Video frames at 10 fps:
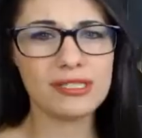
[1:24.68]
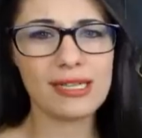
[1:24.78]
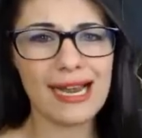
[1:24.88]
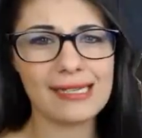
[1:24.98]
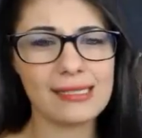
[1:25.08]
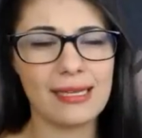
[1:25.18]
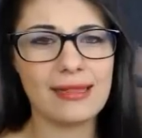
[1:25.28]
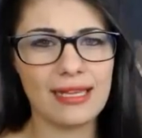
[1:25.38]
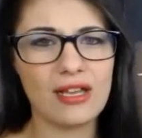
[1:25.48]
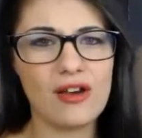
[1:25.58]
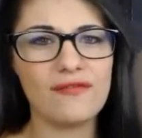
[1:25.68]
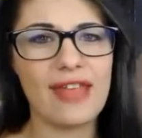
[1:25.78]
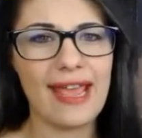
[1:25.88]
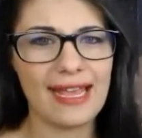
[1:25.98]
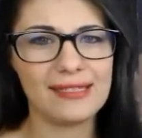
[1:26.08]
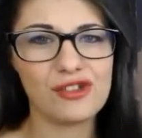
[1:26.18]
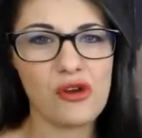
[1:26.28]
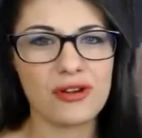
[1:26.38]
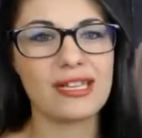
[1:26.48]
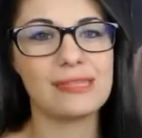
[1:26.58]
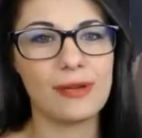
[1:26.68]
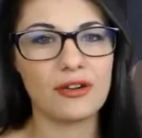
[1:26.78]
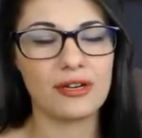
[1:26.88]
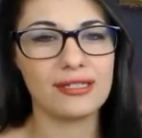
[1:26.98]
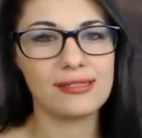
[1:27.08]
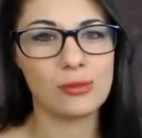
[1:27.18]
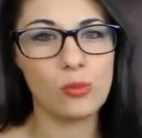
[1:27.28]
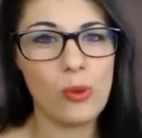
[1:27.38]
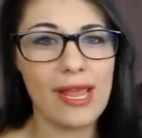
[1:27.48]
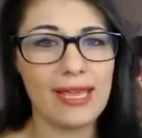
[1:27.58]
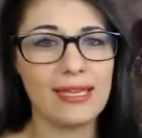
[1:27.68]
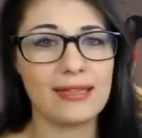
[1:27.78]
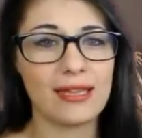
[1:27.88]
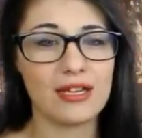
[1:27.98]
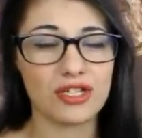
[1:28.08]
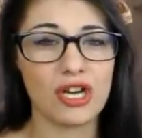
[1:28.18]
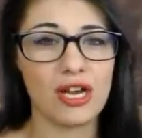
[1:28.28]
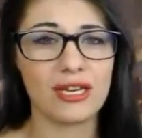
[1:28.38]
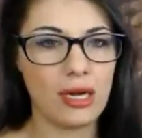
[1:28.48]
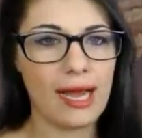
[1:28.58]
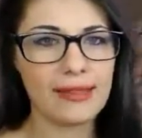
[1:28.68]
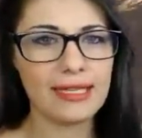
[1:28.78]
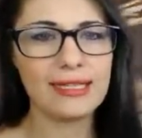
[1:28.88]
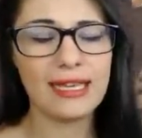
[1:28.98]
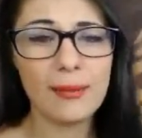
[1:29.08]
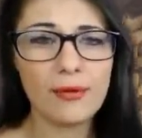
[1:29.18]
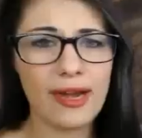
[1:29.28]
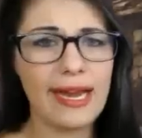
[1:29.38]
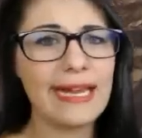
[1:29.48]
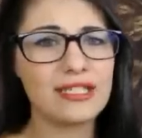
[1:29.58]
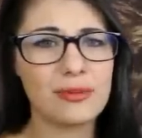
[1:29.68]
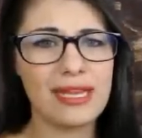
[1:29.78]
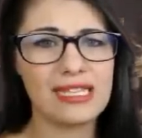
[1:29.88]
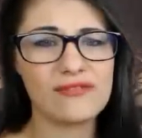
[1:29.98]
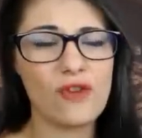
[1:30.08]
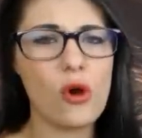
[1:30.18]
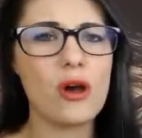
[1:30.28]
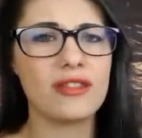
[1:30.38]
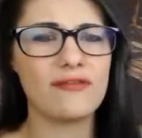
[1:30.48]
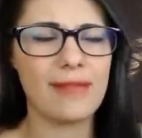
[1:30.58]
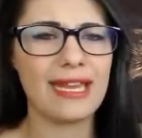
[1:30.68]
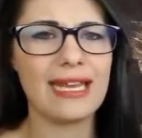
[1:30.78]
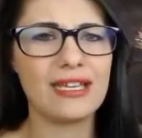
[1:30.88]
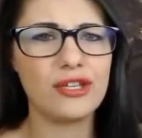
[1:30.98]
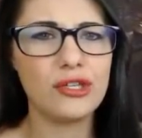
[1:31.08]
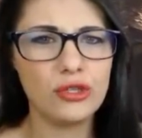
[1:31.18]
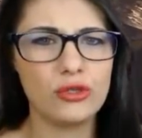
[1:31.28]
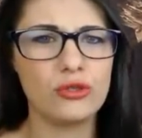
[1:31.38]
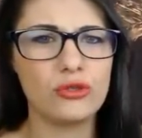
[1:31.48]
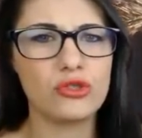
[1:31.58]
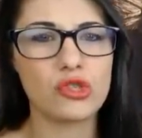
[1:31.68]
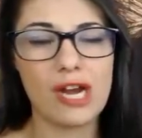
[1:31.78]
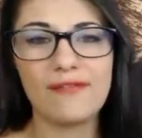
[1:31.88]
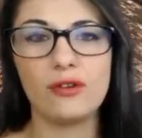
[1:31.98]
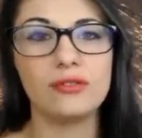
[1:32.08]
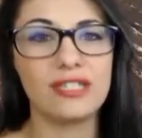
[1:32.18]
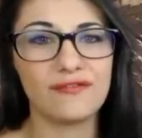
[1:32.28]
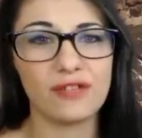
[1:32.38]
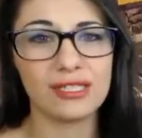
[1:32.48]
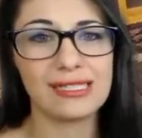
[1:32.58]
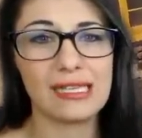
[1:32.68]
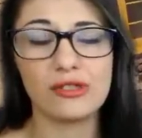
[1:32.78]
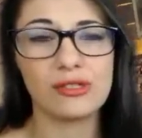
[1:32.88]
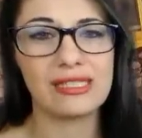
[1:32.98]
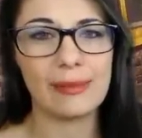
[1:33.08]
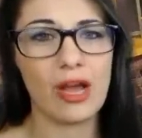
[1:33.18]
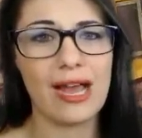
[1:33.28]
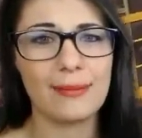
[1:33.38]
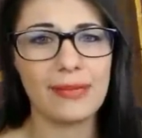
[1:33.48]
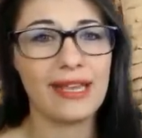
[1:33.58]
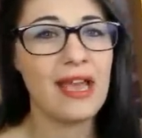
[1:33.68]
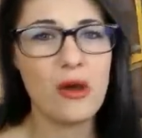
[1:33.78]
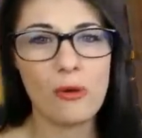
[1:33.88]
what did I actually think of the hands-on experience with Uncharted? I think the upgrade to PS4, they've made a huge graphical difference, as you can see behind me.